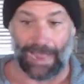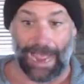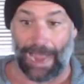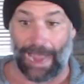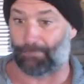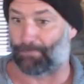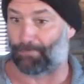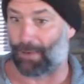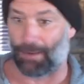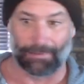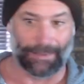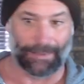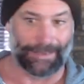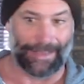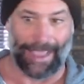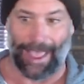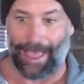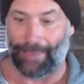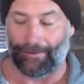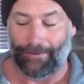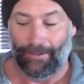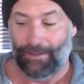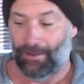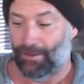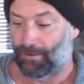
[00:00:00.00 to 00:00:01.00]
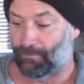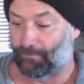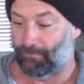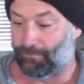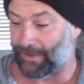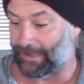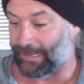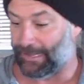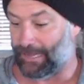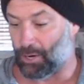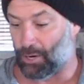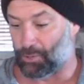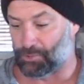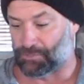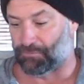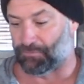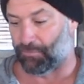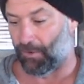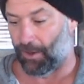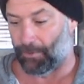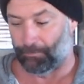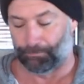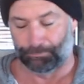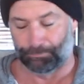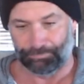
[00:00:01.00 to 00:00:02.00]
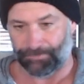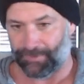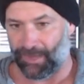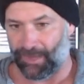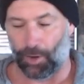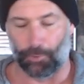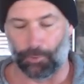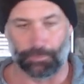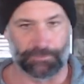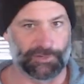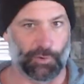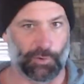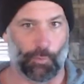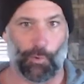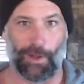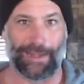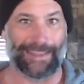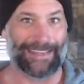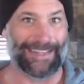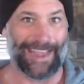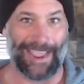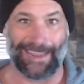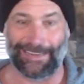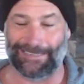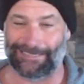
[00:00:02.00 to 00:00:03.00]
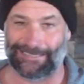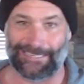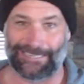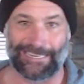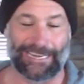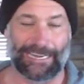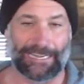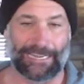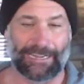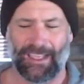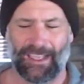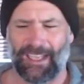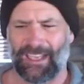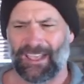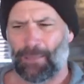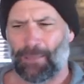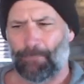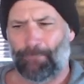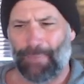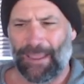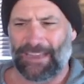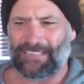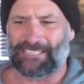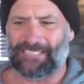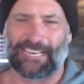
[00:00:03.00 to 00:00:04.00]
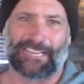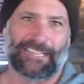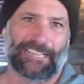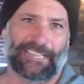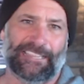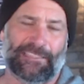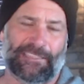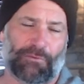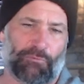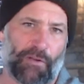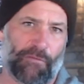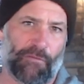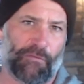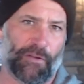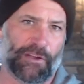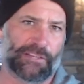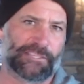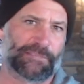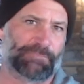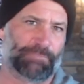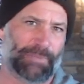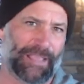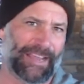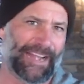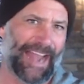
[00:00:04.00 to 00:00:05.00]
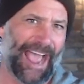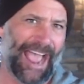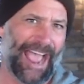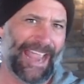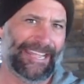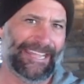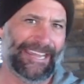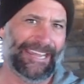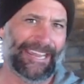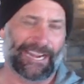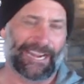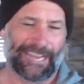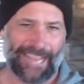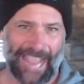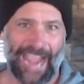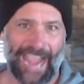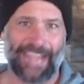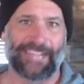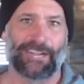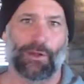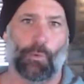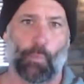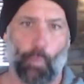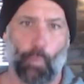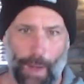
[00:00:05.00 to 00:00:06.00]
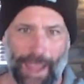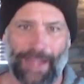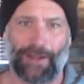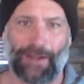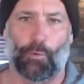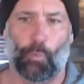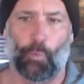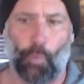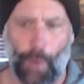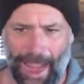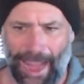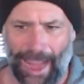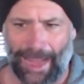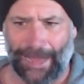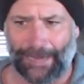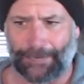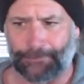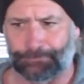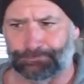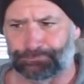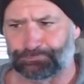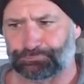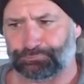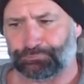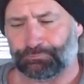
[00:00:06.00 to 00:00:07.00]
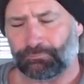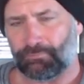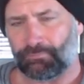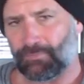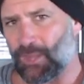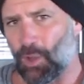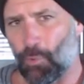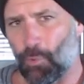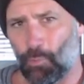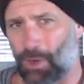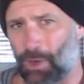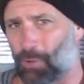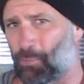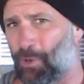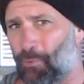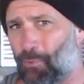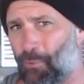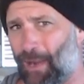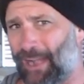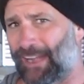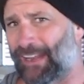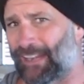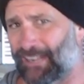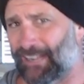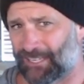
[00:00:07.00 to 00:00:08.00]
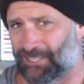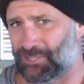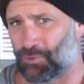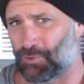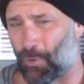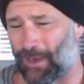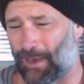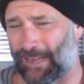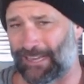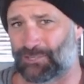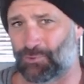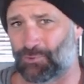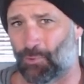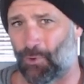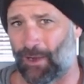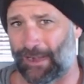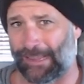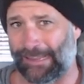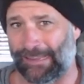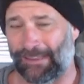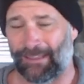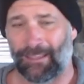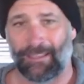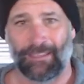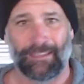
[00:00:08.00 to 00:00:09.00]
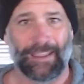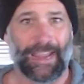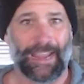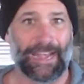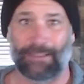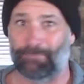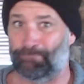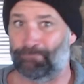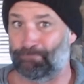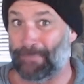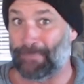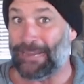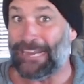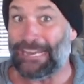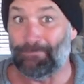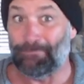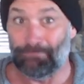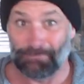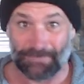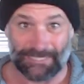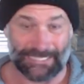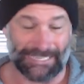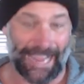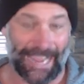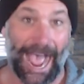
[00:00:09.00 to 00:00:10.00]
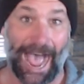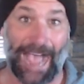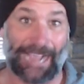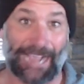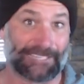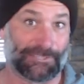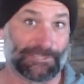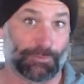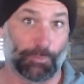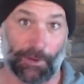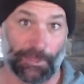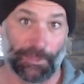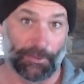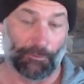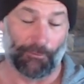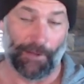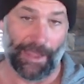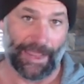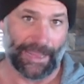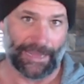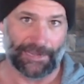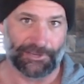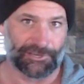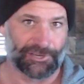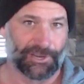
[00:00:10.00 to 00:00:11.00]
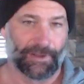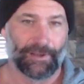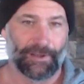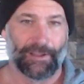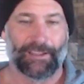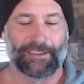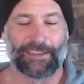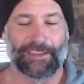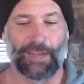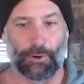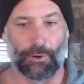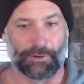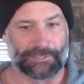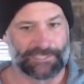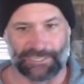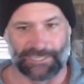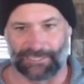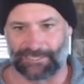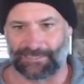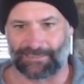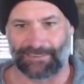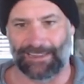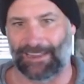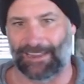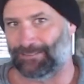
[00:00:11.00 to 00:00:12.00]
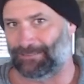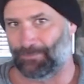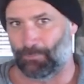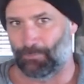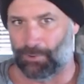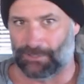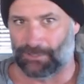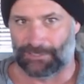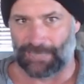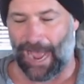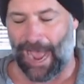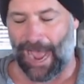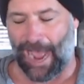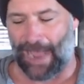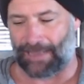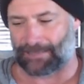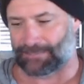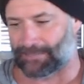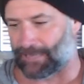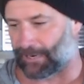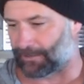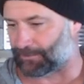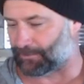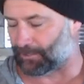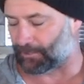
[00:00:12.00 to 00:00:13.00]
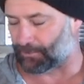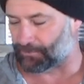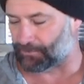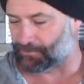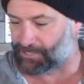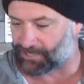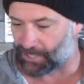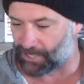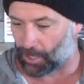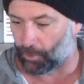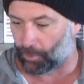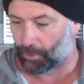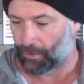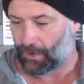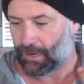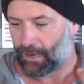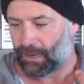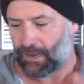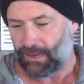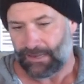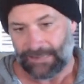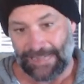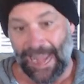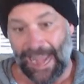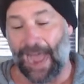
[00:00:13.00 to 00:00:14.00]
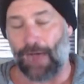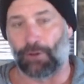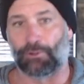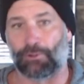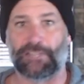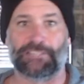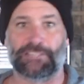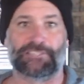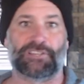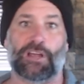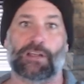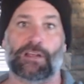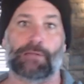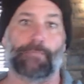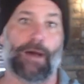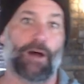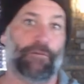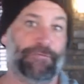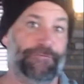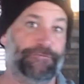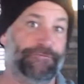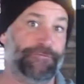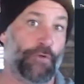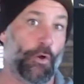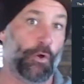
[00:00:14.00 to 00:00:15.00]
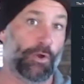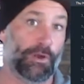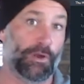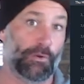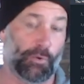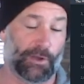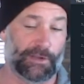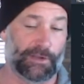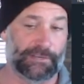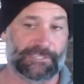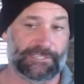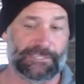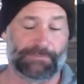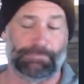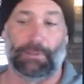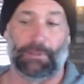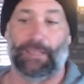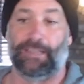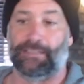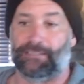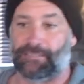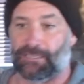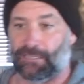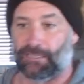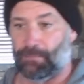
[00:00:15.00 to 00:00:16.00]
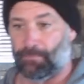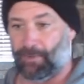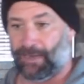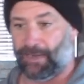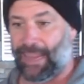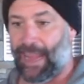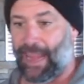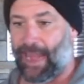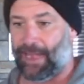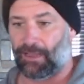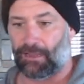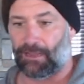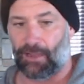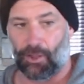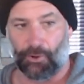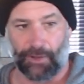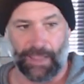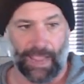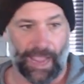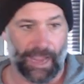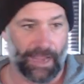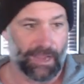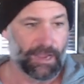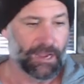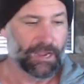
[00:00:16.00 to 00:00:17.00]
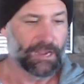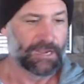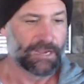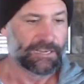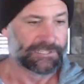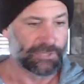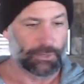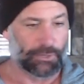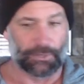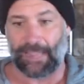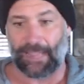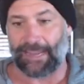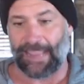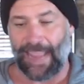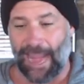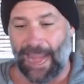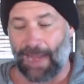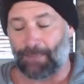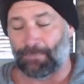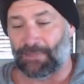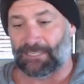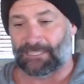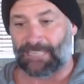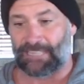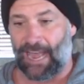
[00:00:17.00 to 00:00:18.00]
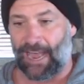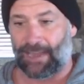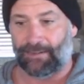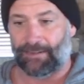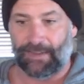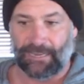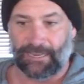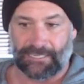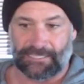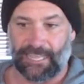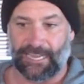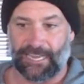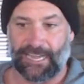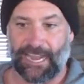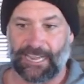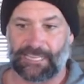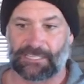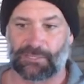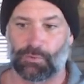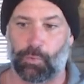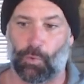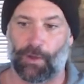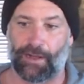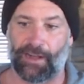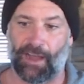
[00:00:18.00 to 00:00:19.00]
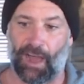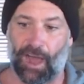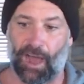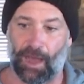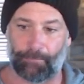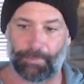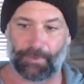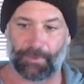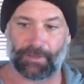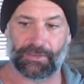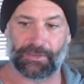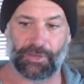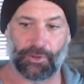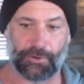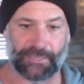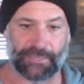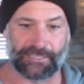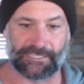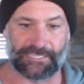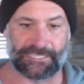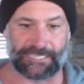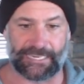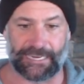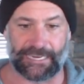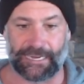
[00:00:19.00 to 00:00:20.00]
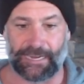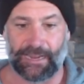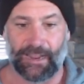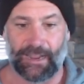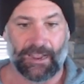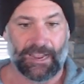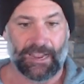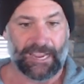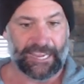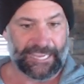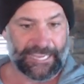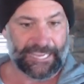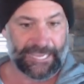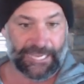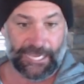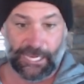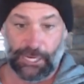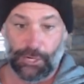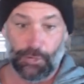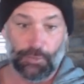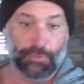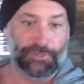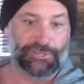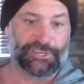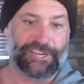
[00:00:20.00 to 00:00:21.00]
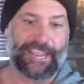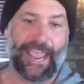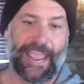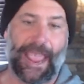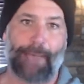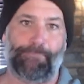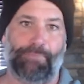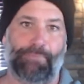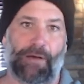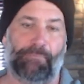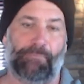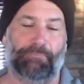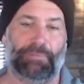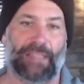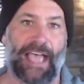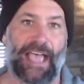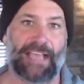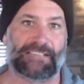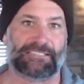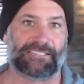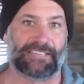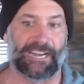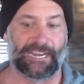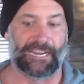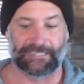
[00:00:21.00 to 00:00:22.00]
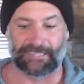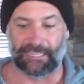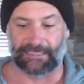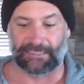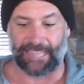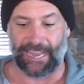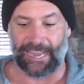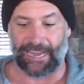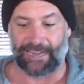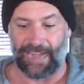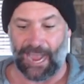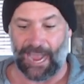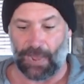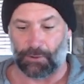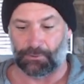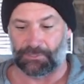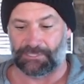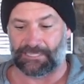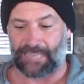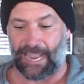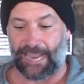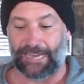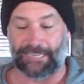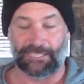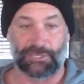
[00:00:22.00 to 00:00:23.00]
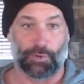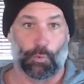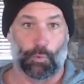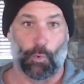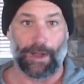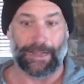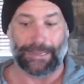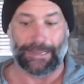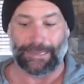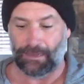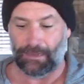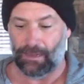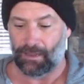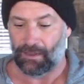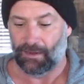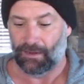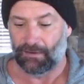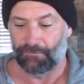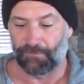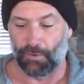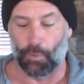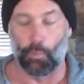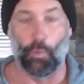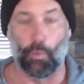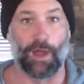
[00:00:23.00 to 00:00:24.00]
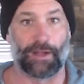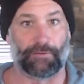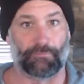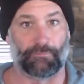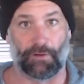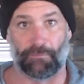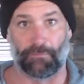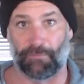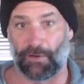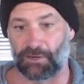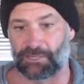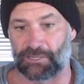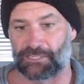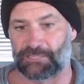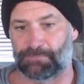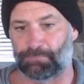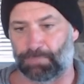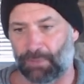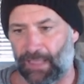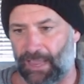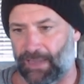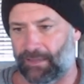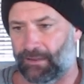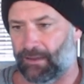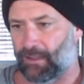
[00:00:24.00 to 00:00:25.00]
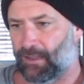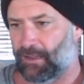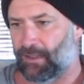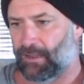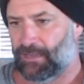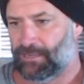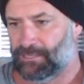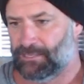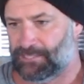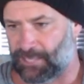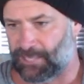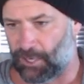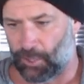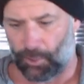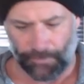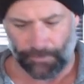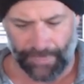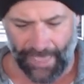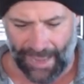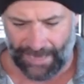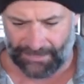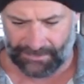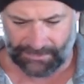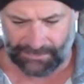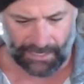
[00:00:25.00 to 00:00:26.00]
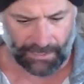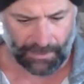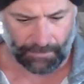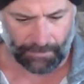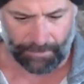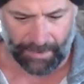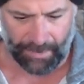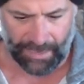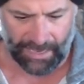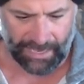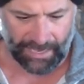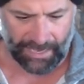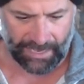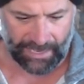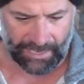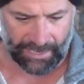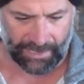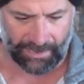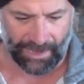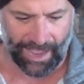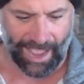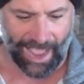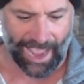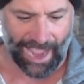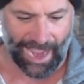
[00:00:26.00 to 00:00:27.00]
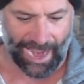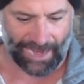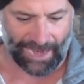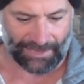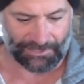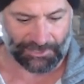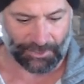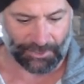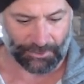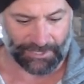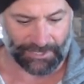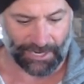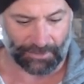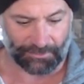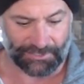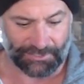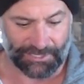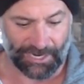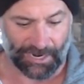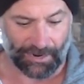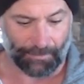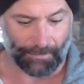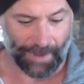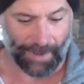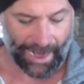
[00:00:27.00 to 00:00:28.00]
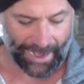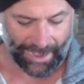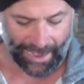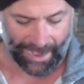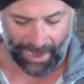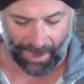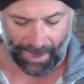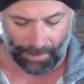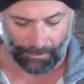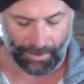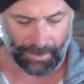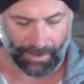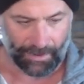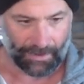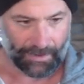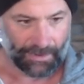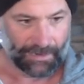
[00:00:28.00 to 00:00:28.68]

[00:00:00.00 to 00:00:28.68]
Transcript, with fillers: I probably got videos from, you know, twenty nineteen. Basically, the reverse split idea kind of went away when we went into twenty twenty and meme stocks were the rage. You know, it's just, it was a hot sector. So now let's talk about forward splits and the mechanic, okay? So like Amazon is the next one up. You can see huge gap up last night that they announced a twenty for one reverse split. So that's gonna be, ha, this shows you how dumb I am.